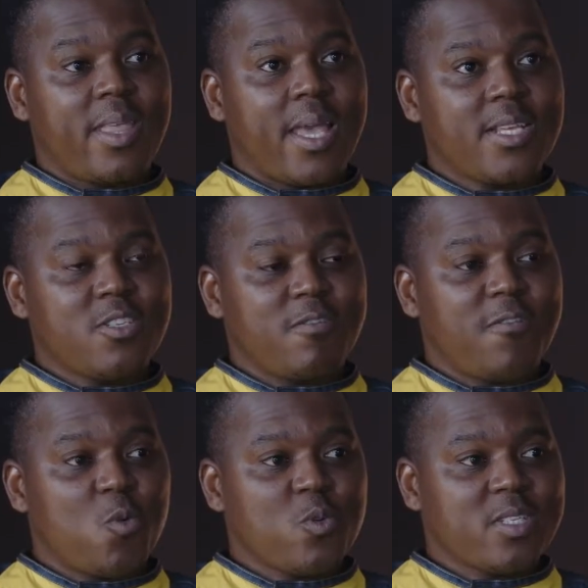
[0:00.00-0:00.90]
at the age of
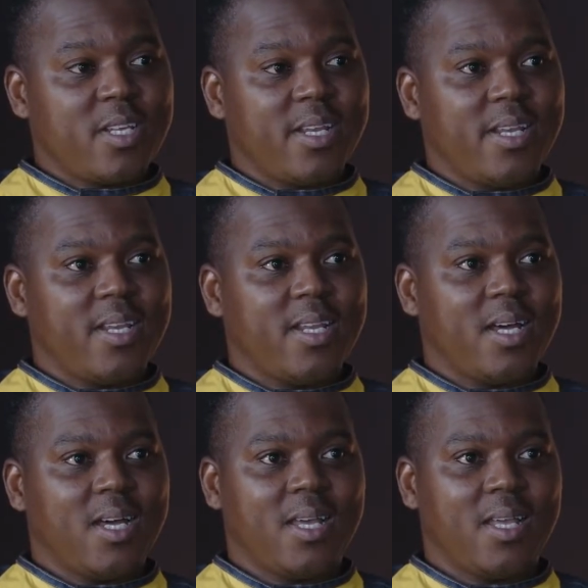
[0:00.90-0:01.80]
14,
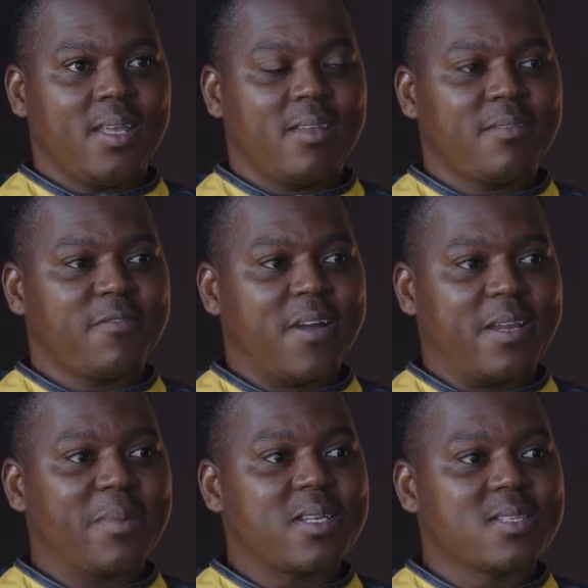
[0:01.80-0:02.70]
I
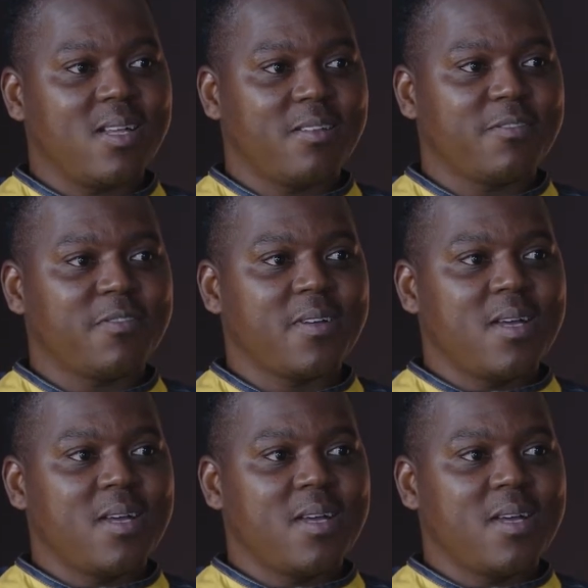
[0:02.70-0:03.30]
find myself